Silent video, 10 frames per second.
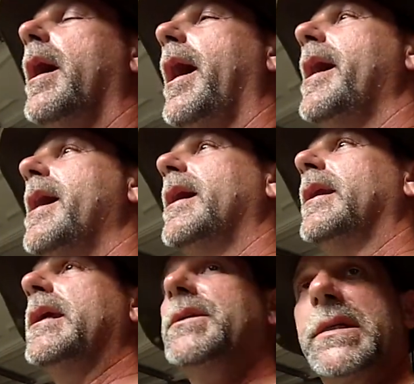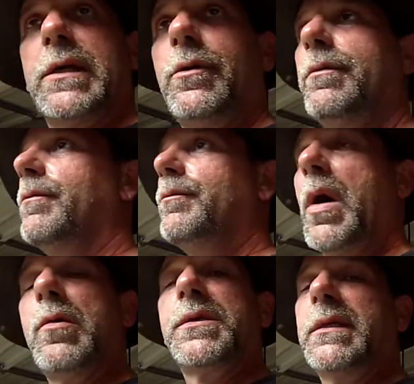And he's still
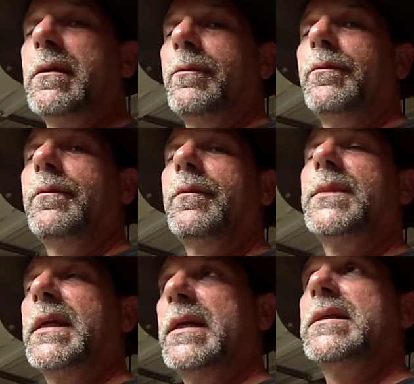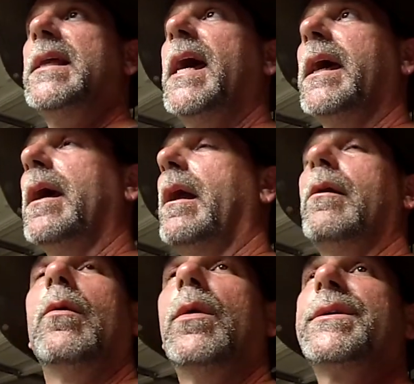posting them to this day. I
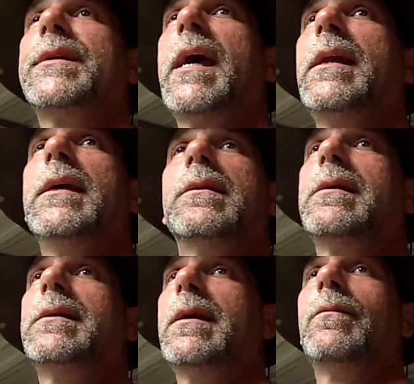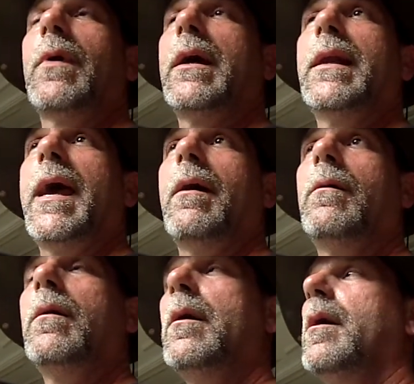don't know what state he is in right
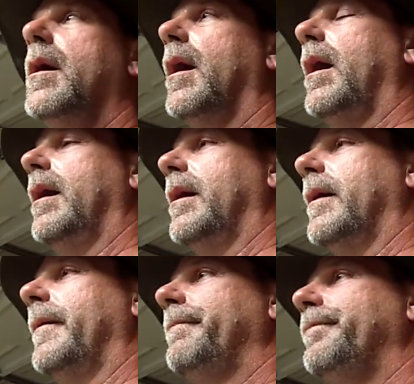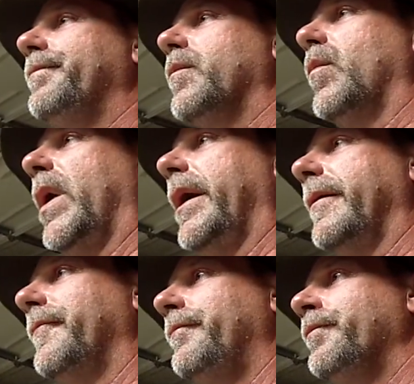now,
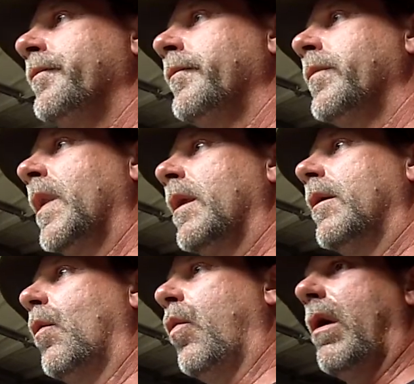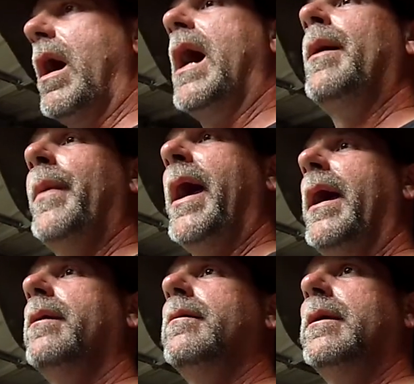but where I'm
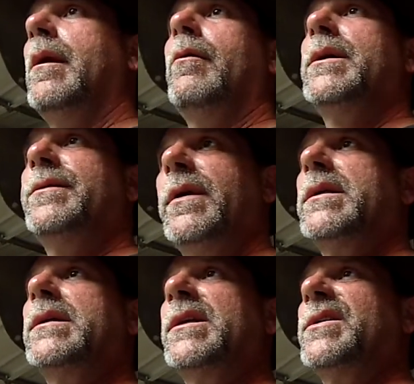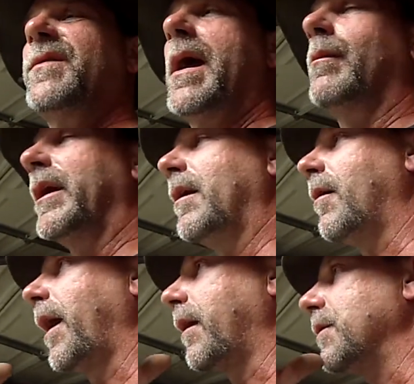at, you know, he's visiting his family and all
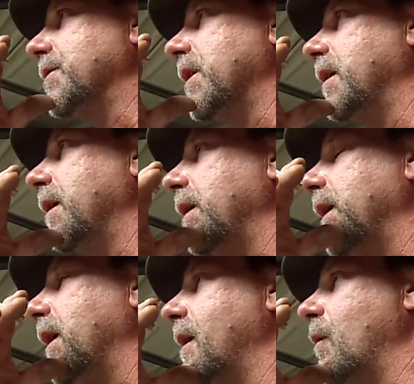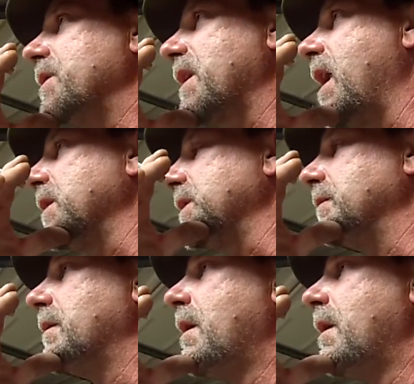that good shit in Wisconsin.